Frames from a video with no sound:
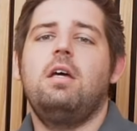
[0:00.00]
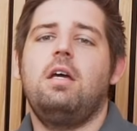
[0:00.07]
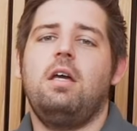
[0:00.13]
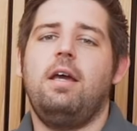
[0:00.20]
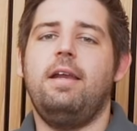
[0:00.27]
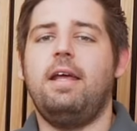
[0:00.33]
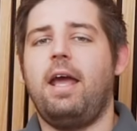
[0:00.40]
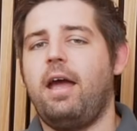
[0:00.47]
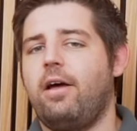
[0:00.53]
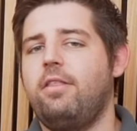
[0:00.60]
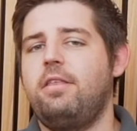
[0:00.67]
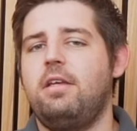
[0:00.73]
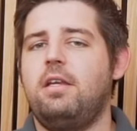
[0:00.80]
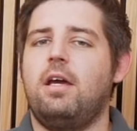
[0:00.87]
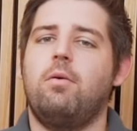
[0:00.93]
In a
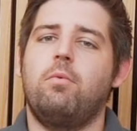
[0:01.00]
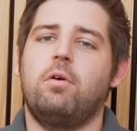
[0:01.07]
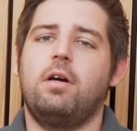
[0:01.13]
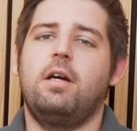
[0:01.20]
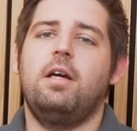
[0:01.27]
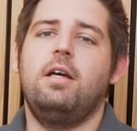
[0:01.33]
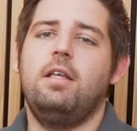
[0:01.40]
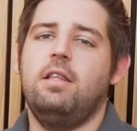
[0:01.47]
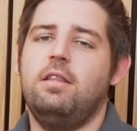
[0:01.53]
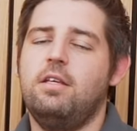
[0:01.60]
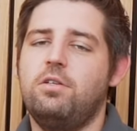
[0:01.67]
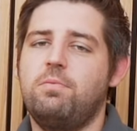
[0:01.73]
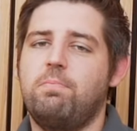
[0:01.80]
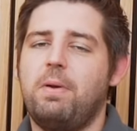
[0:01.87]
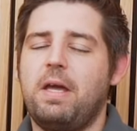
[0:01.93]
healthy network,
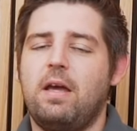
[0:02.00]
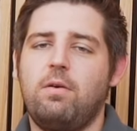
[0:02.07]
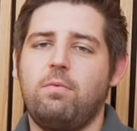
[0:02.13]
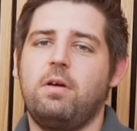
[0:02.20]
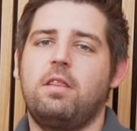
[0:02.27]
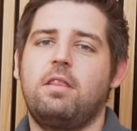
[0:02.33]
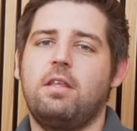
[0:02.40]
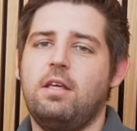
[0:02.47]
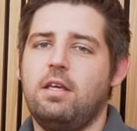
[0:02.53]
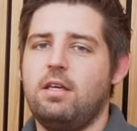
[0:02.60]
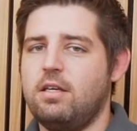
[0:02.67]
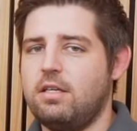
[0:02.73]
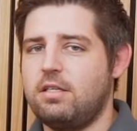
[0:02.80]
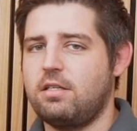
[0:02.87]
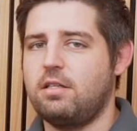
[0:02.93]
this bandwidth
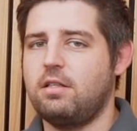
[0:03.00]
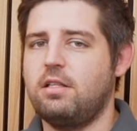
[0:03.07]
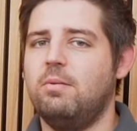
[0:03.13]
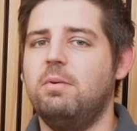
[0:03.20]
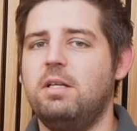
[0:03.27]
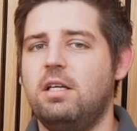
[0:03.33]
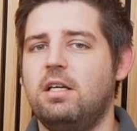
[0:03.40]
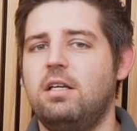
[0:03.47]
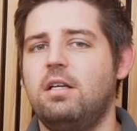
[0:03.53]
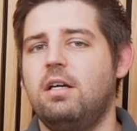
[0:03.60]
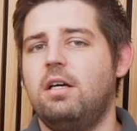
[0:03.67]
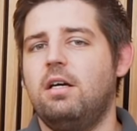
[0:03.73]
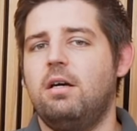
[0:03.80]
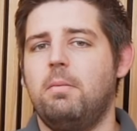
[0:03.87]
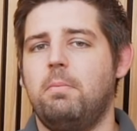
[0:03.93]
is limited
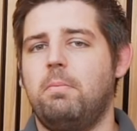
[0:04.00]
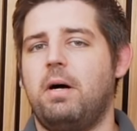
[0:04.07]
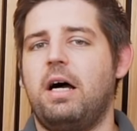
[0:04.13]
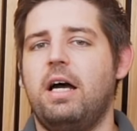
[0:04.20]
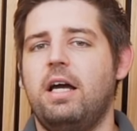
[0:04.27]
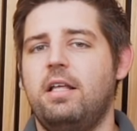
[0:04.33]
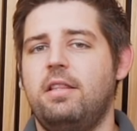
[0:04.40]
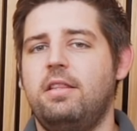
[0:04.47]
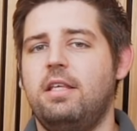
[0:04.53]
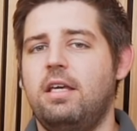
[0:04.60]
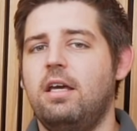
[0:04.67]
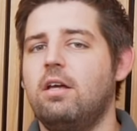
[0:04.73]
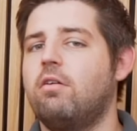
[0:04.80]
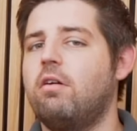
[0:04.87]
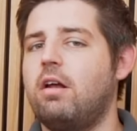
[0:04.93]
by the
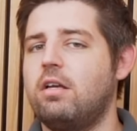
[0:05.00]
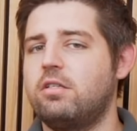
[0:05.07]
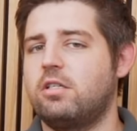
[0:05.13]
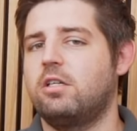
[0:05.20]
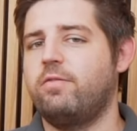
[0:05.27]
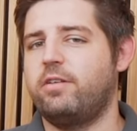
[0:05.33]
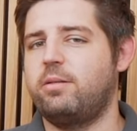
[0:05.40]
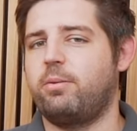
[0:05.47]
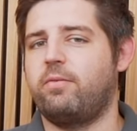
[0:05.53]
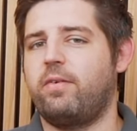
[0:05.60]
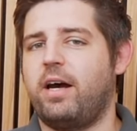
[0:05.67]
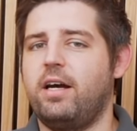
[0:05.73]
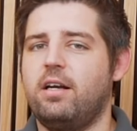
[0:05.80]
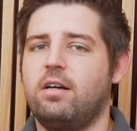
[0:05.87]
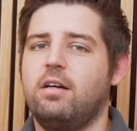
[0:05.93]
internet service
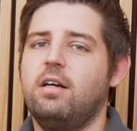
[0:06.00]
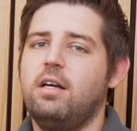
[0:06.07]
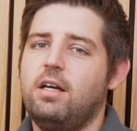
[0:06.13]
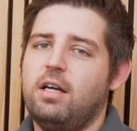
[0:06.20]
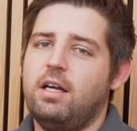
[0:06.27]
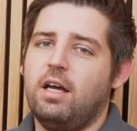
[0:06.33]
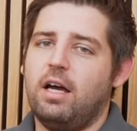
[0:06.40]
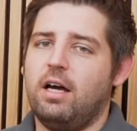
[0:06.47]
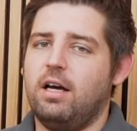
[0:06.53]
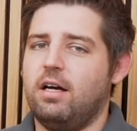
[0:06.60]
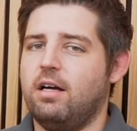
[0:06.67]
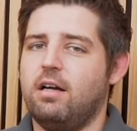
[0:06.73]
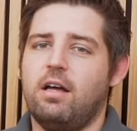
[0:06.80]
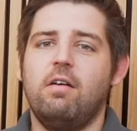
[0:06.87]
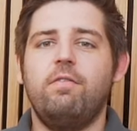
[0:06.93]
provider.
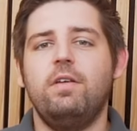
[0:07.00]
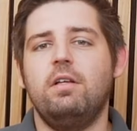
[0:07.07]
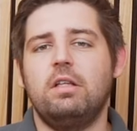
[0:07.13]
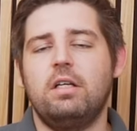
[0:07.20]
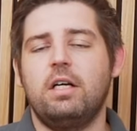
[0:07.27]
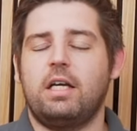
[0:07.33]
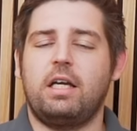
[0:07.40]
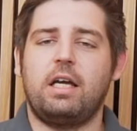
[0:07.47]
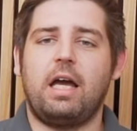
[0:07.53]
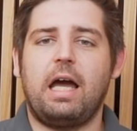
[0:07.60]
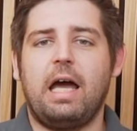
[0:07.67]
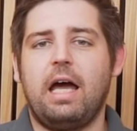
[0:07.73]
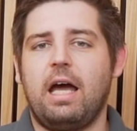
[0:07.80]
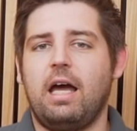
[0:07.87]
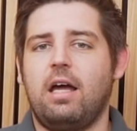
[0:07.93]
If you look
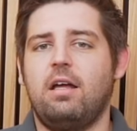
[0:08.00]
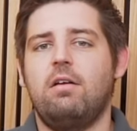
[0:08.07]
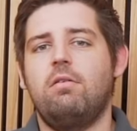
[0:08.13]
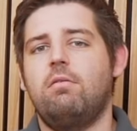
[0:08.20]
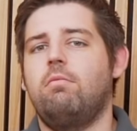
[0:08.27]
at